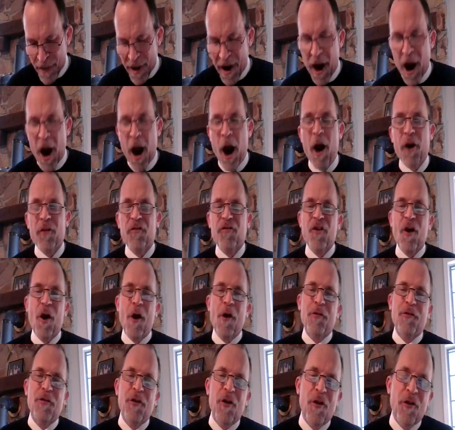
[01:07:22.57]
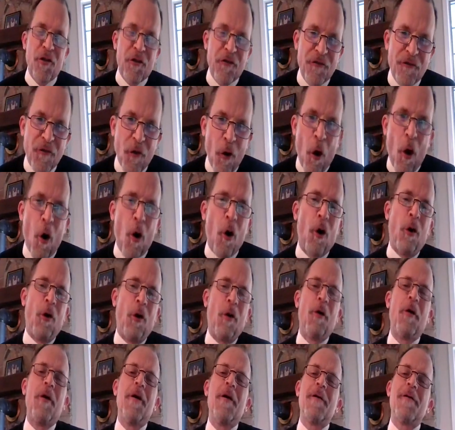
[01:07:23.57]
Our church is
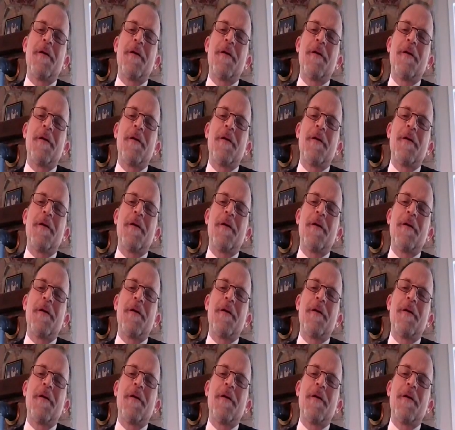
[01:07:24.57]
full